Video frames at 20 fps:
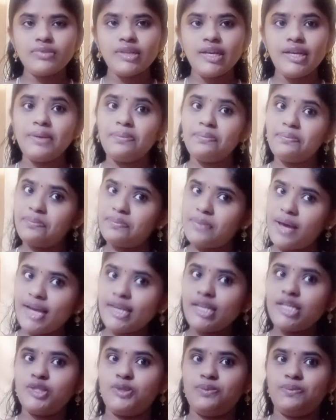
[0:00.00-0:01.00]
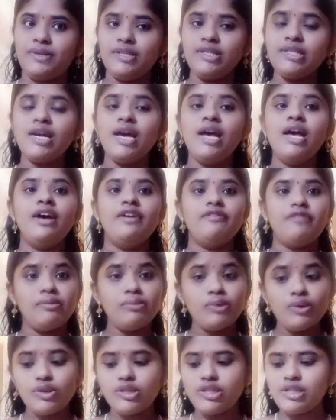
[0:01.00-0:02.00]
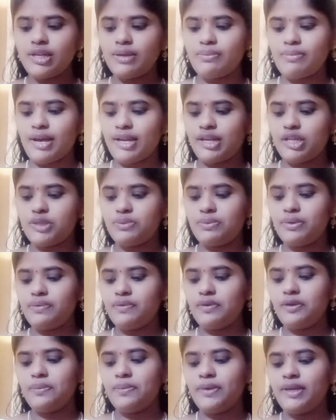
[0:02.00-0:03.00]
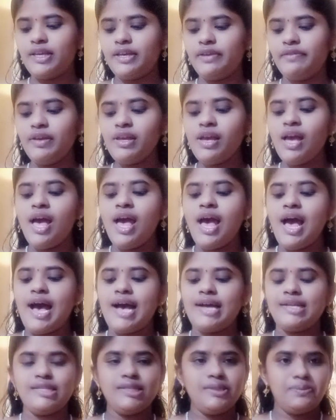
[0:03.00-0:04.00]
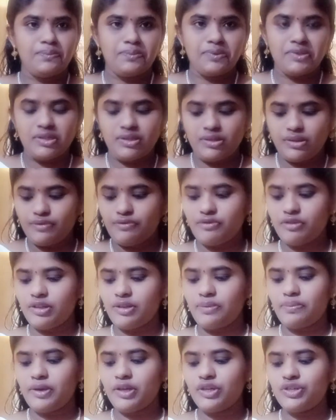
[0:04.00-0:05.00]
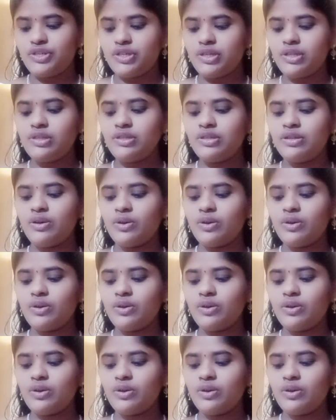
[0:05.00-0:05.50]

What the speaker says: In management, pharmacological management will be giving antidepressant for the patient.